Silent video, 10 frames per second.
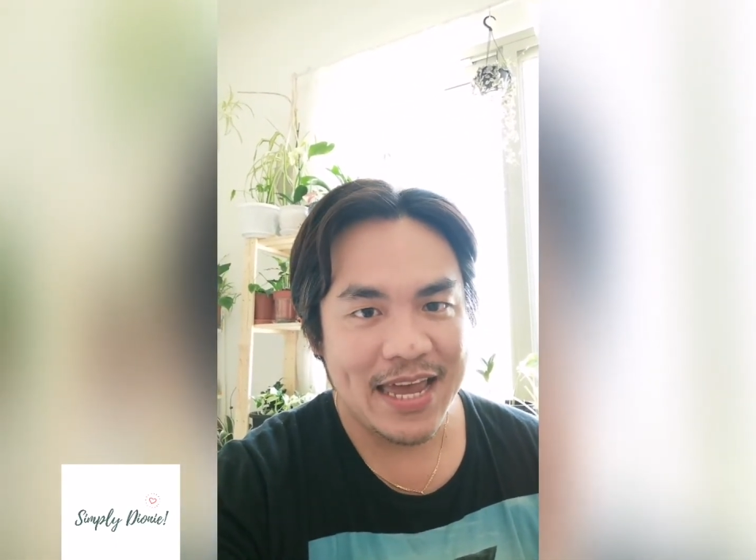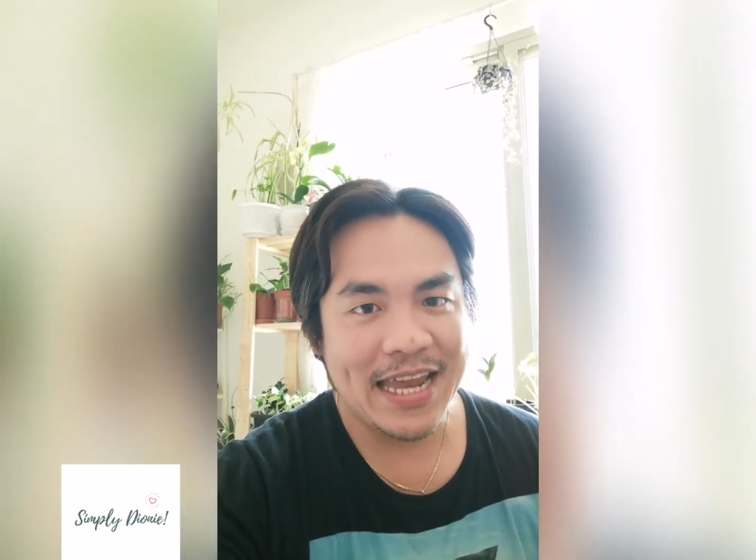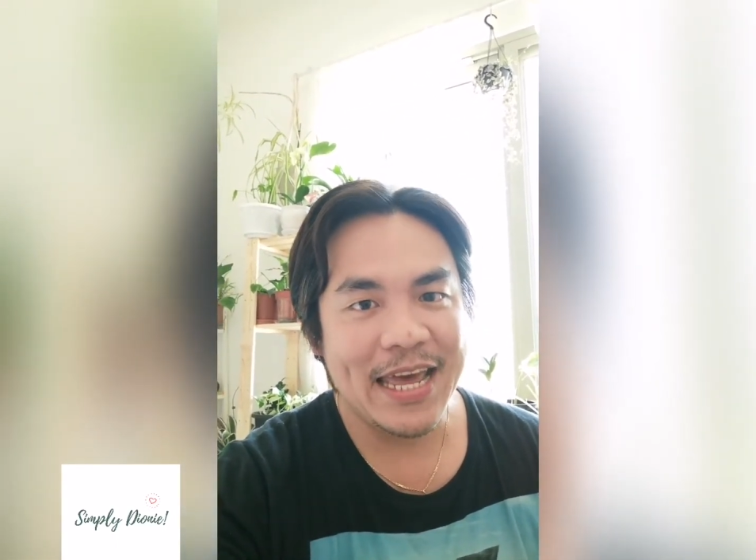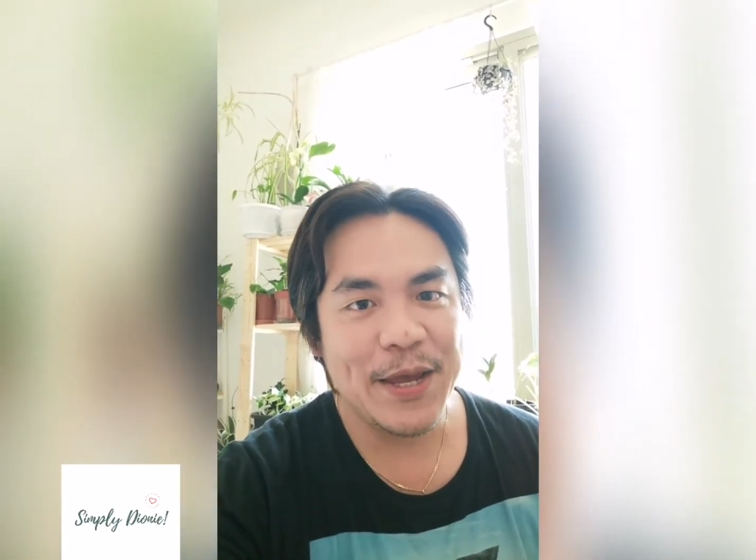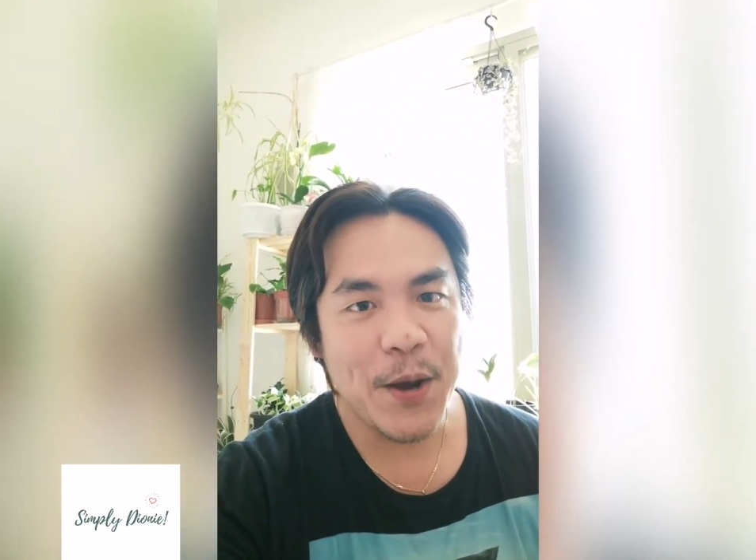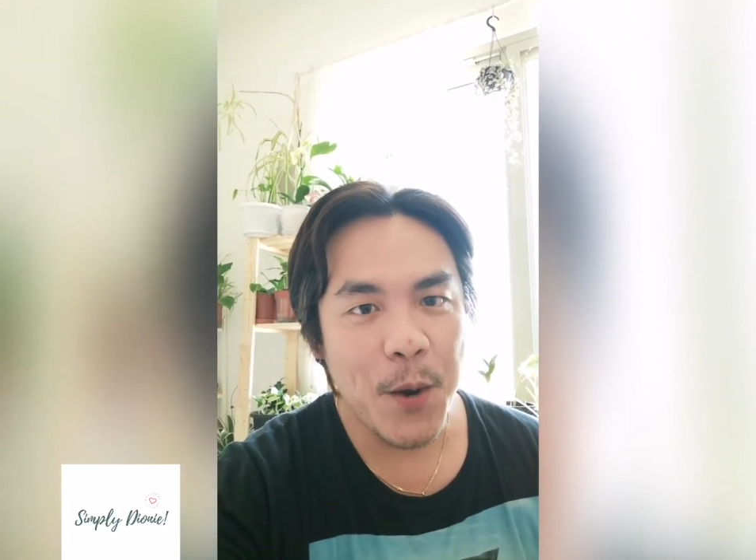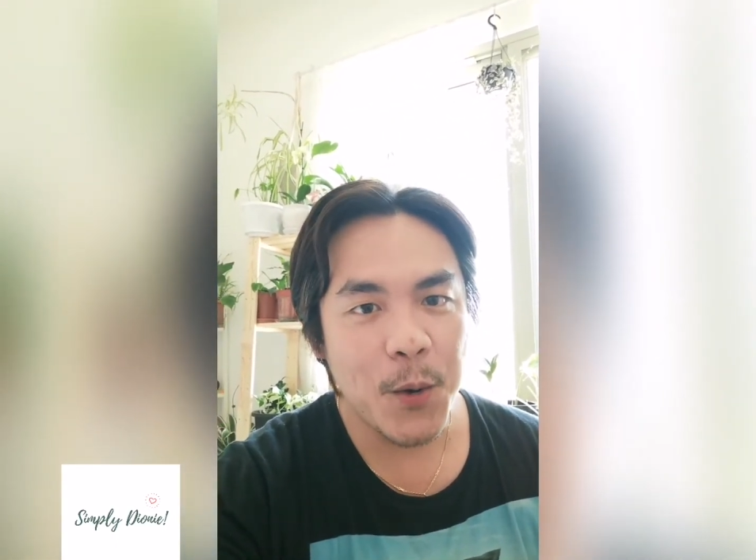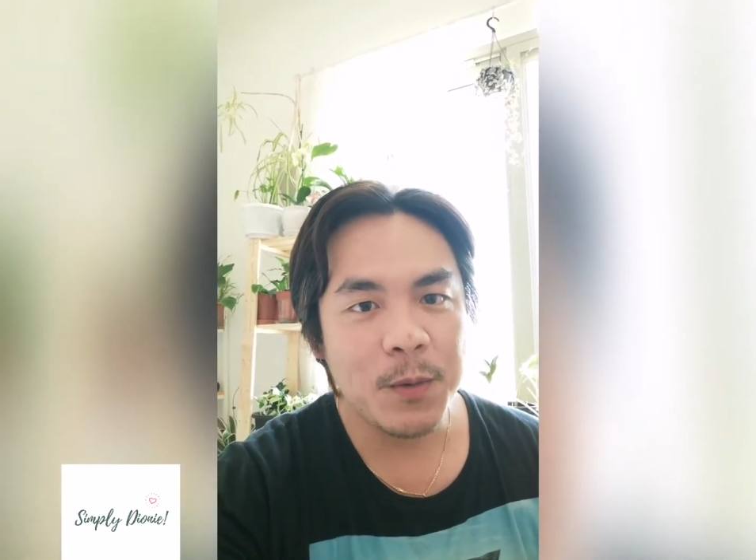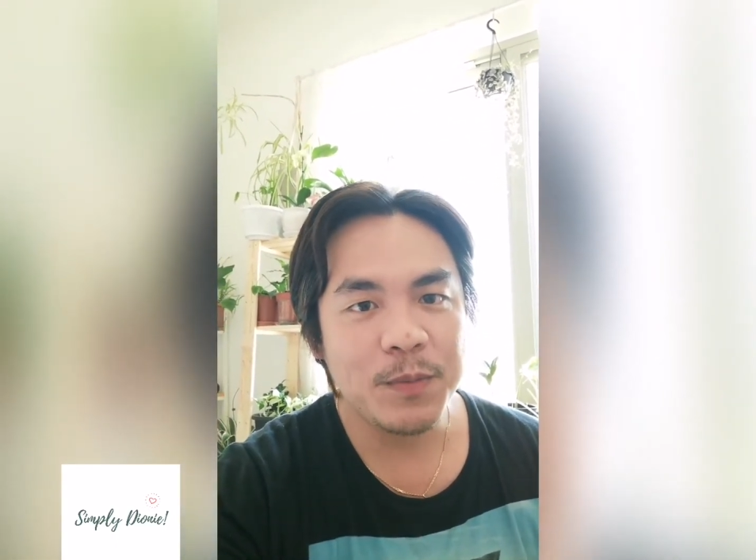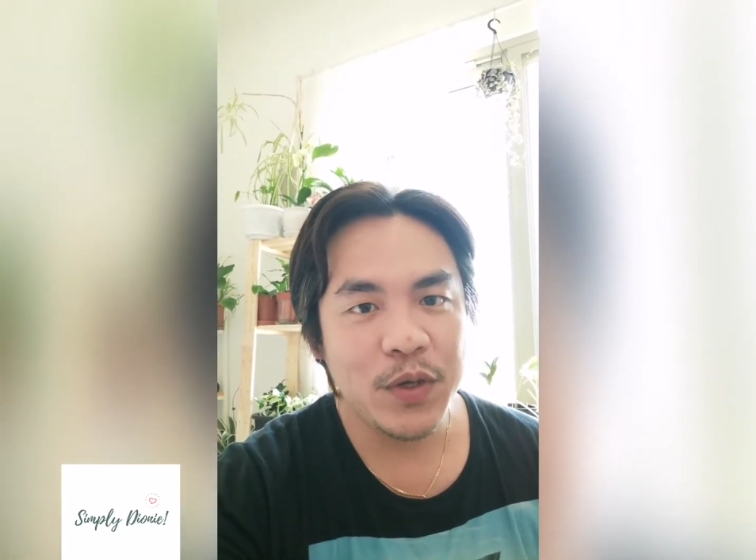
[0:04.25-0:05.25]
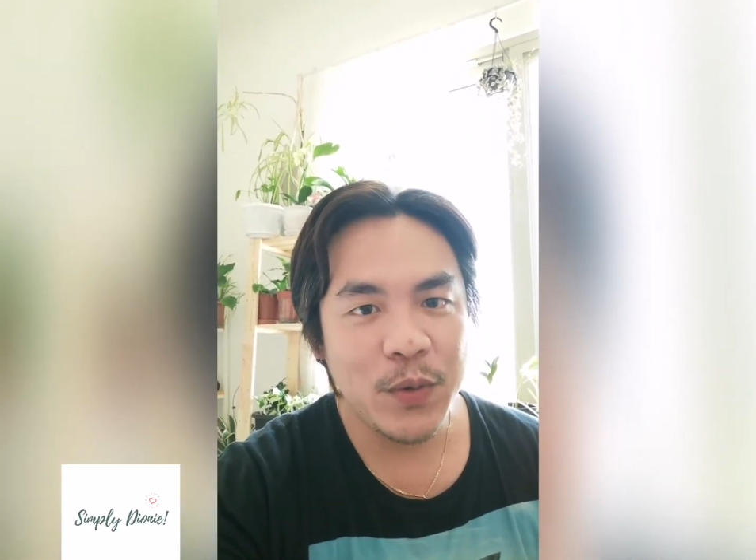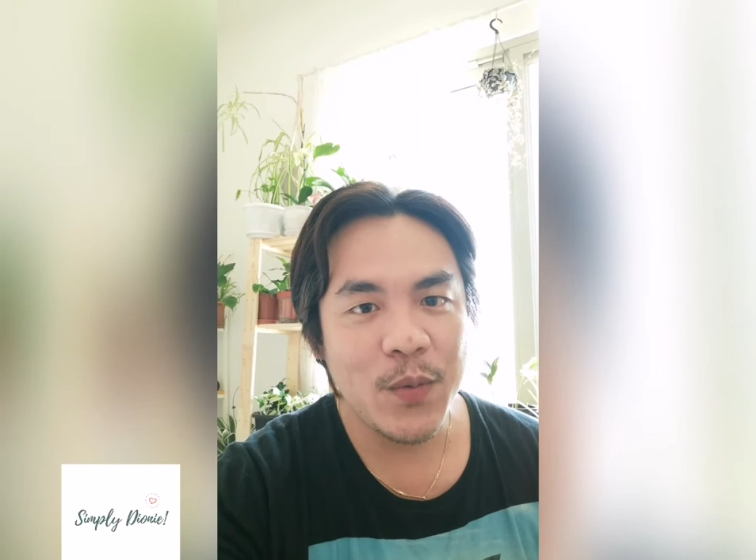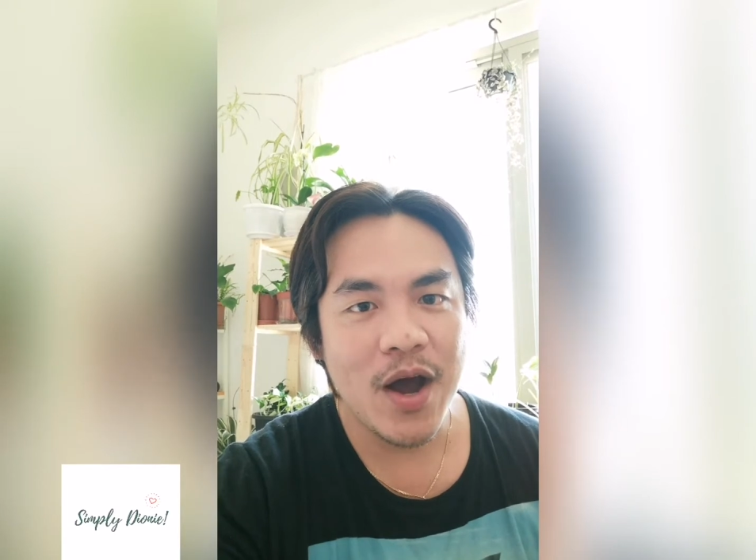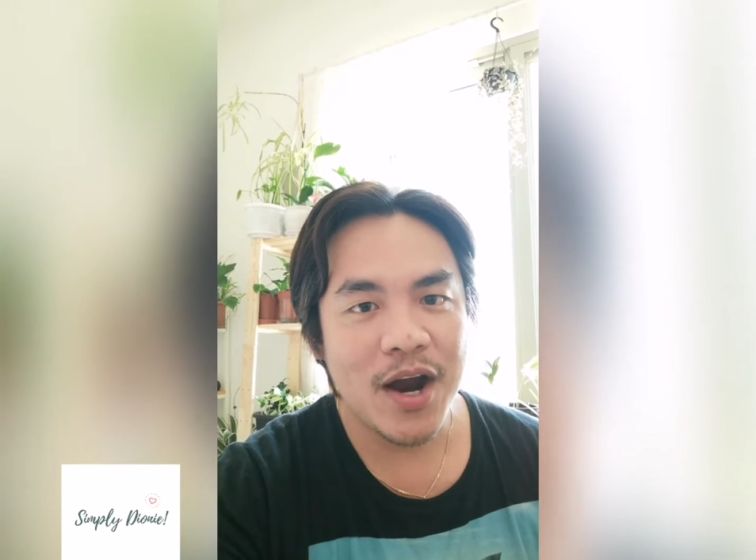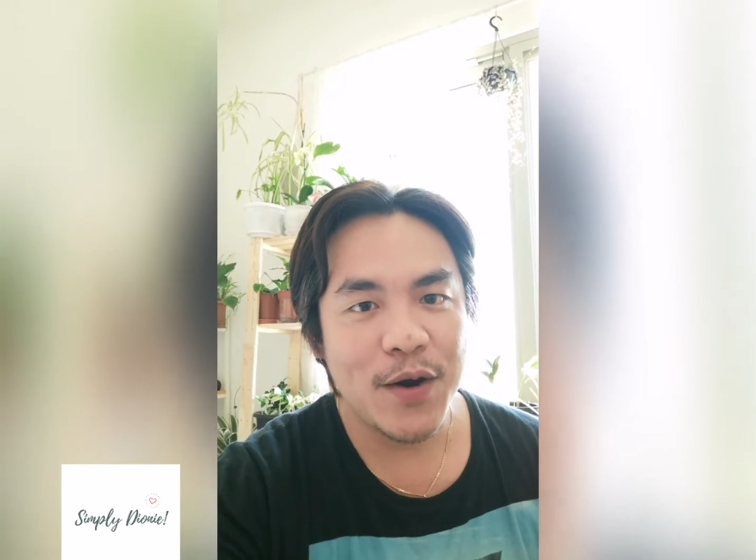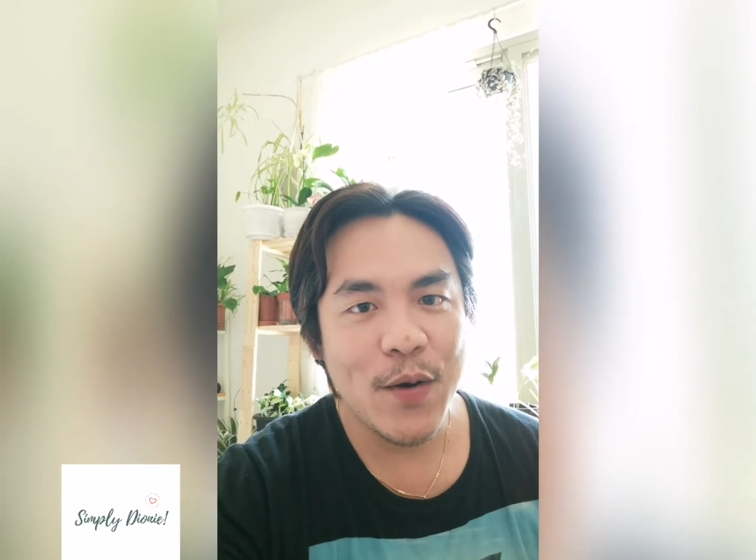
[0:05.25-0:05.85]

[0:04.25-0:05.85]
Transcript: and I hope you are